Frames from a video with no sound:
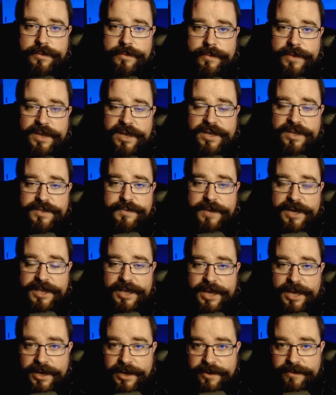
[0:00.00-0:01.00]
Because by the
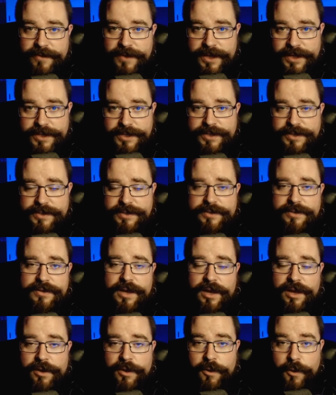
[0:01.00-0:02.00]
end of this,
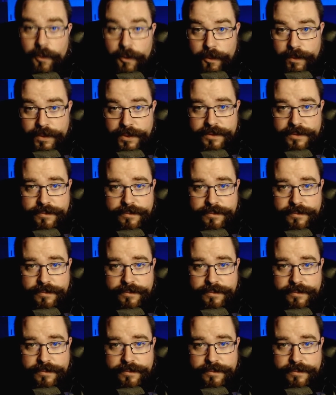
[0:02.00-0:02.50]
I hope